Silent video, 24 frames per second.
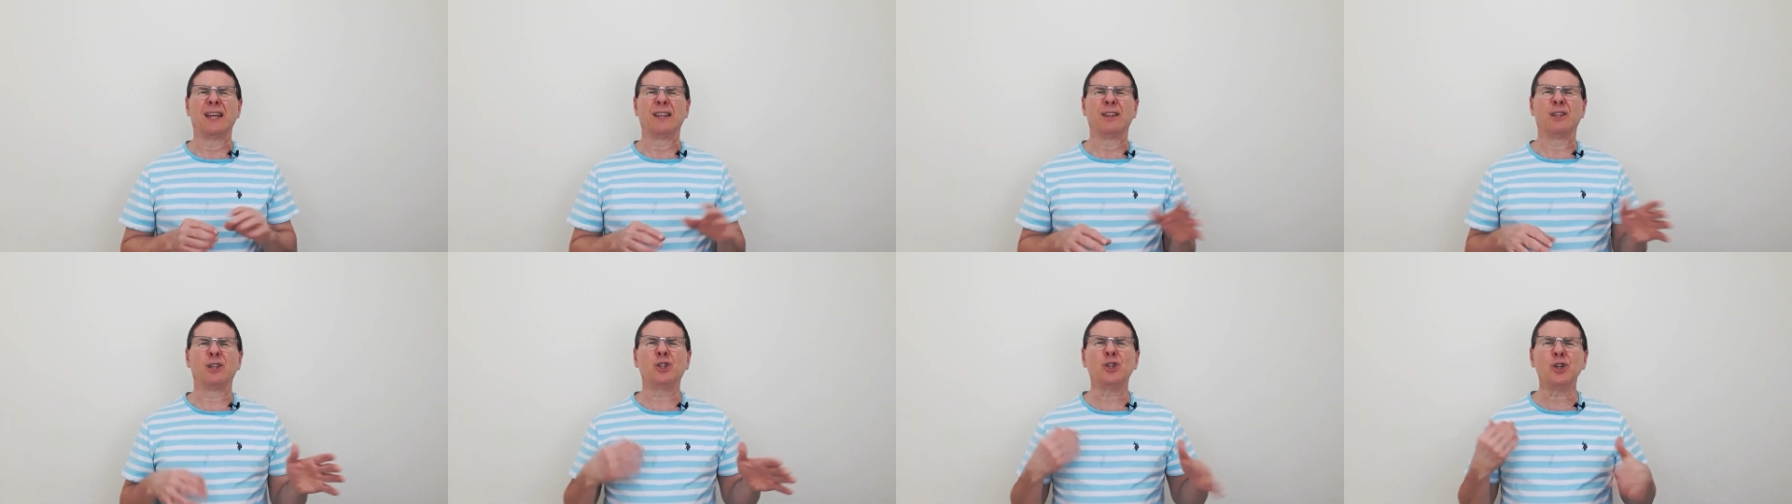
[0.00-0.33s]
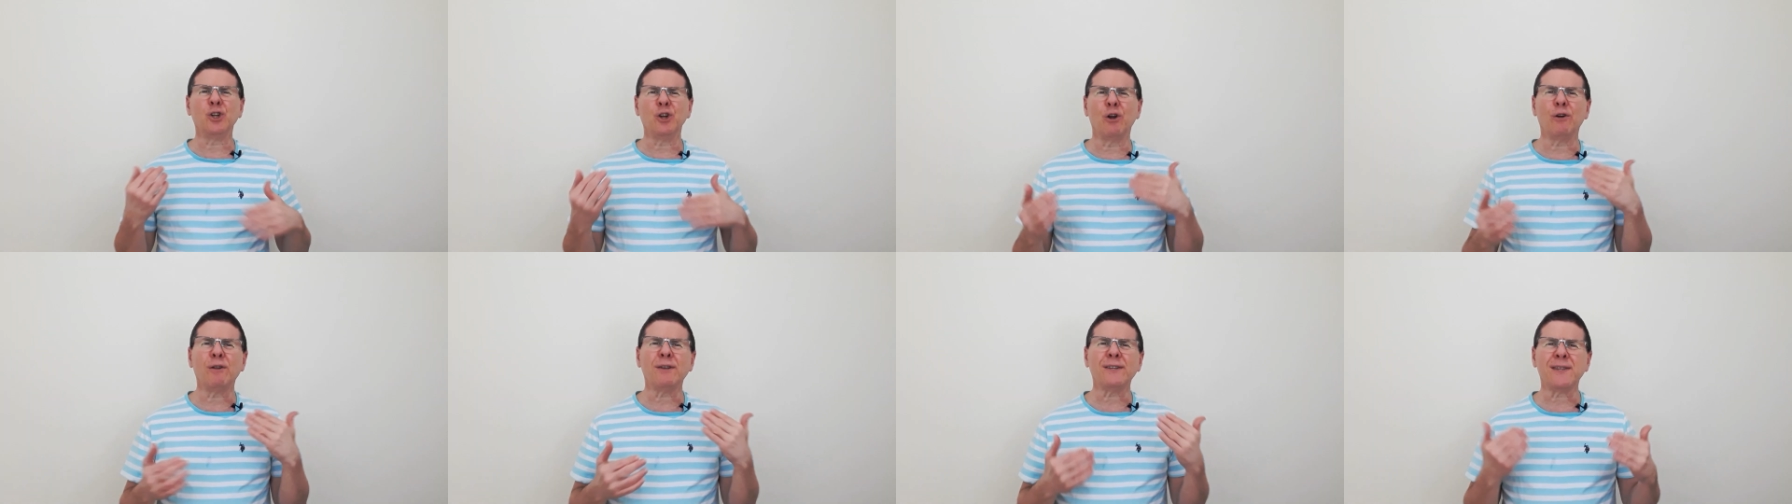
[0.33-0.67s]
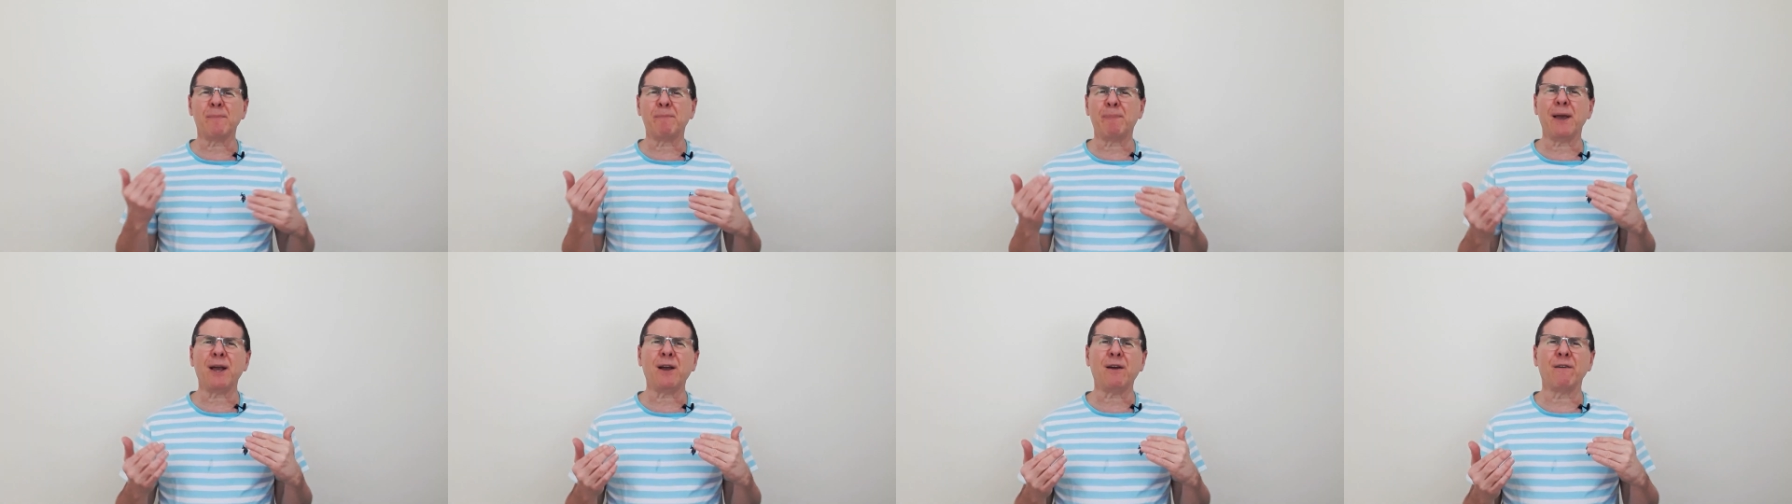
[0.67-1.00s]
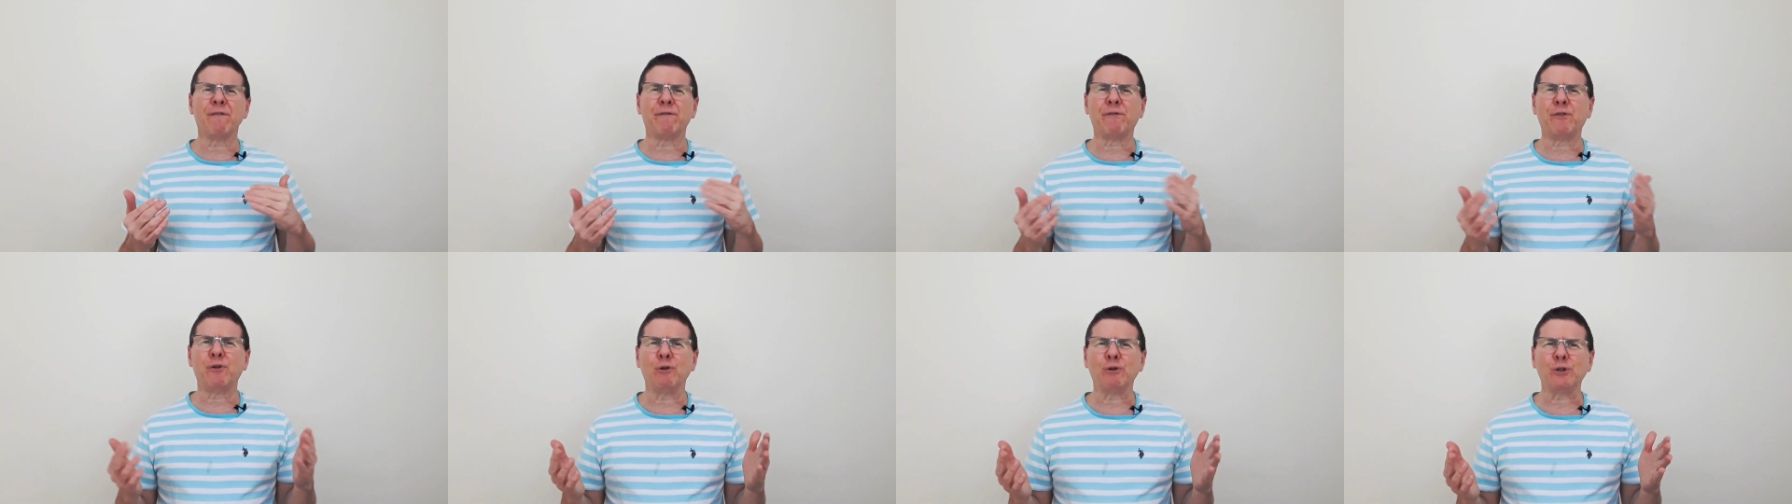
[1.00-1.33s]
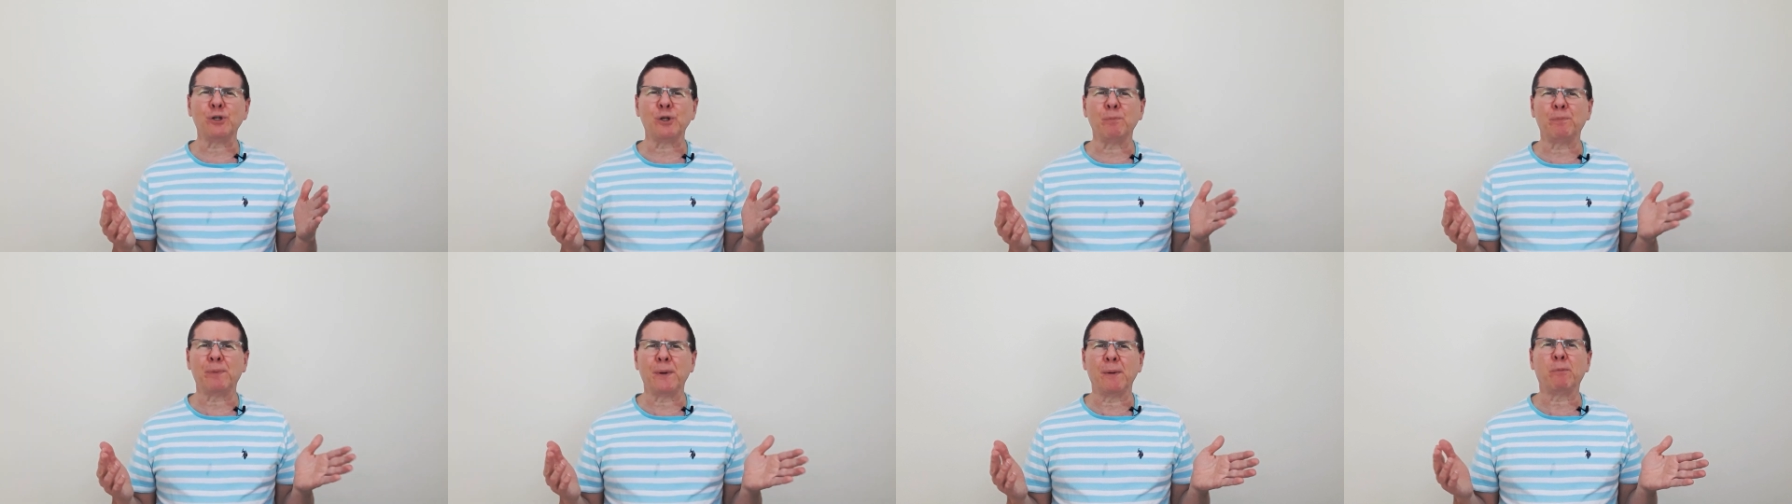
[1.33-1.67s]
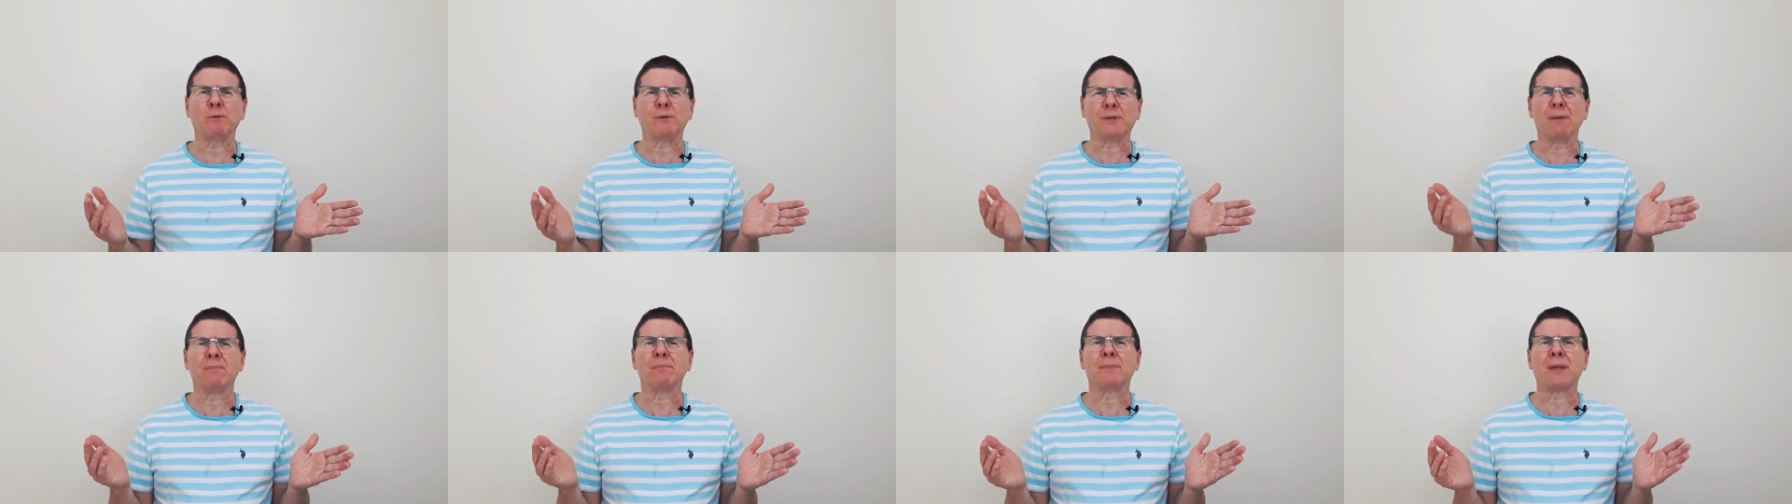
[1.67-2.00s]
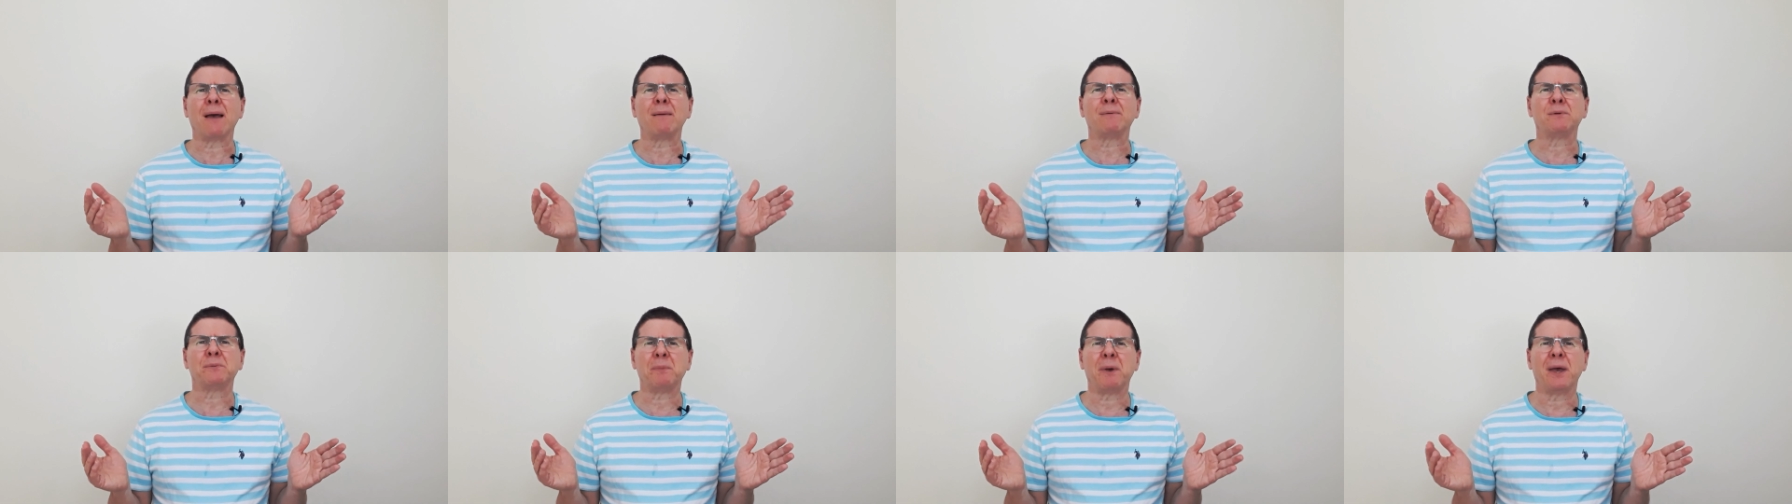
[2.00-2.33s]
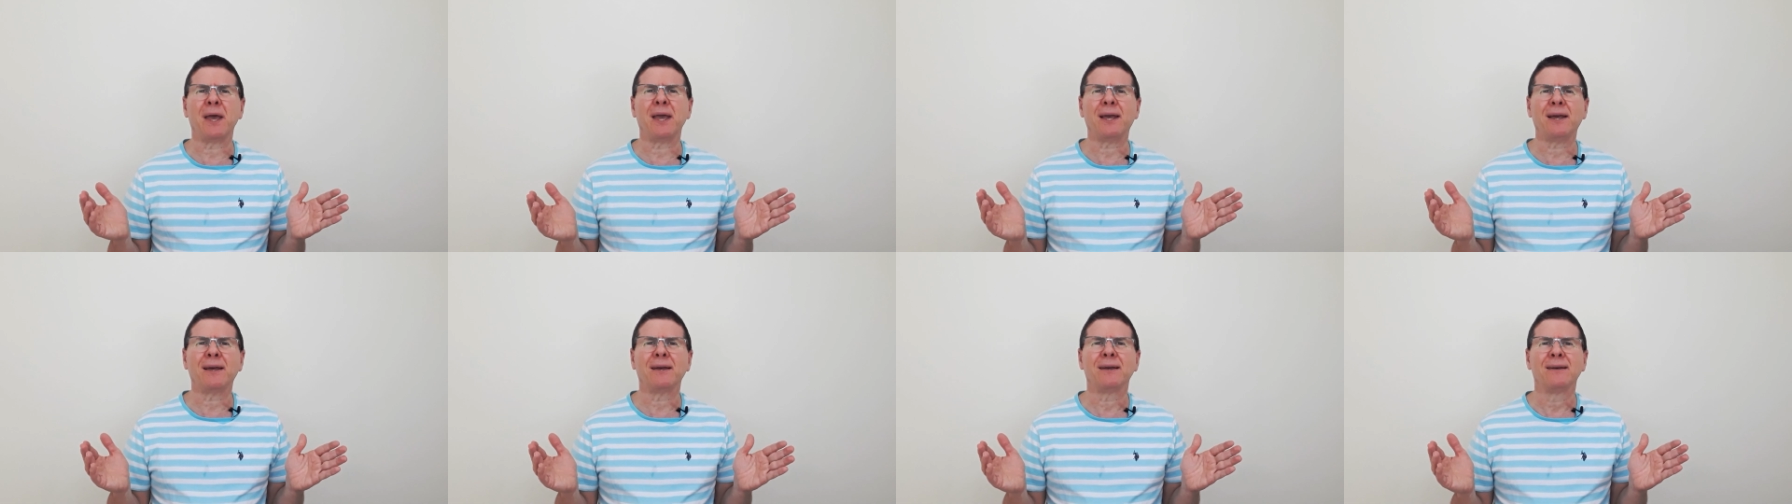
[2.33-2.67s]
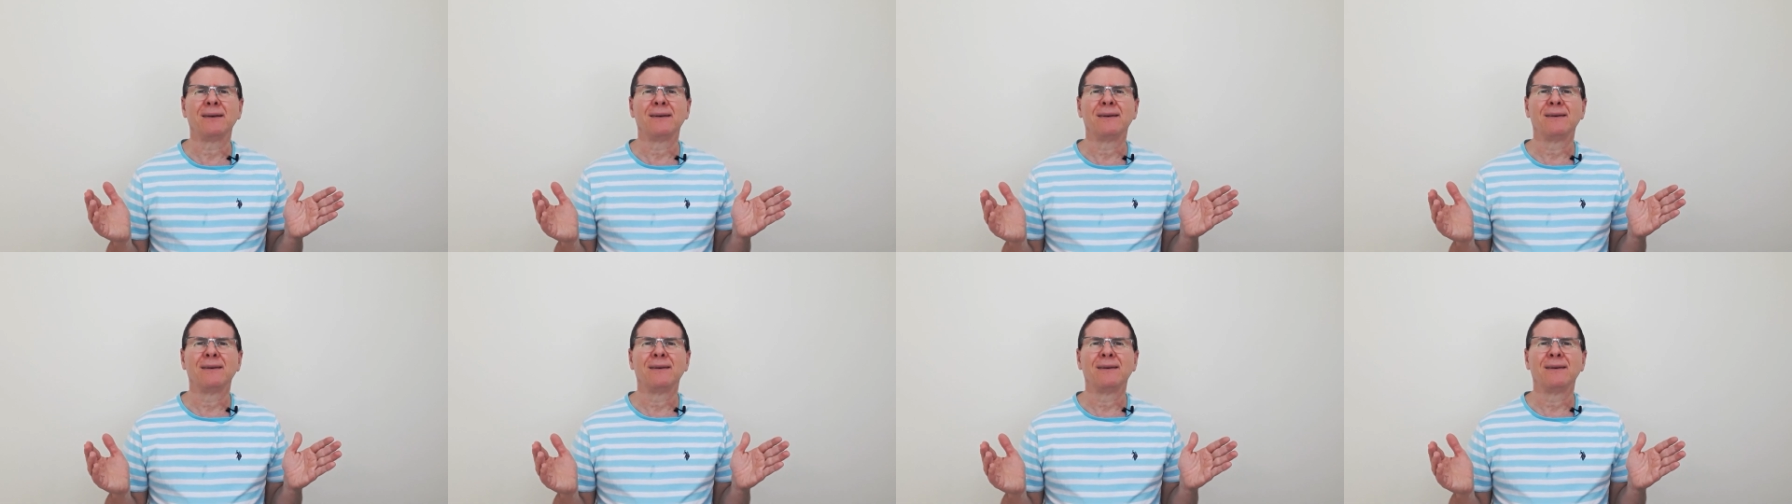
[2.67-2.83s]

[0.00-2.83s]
Did you notice the big confusion people sometimes make?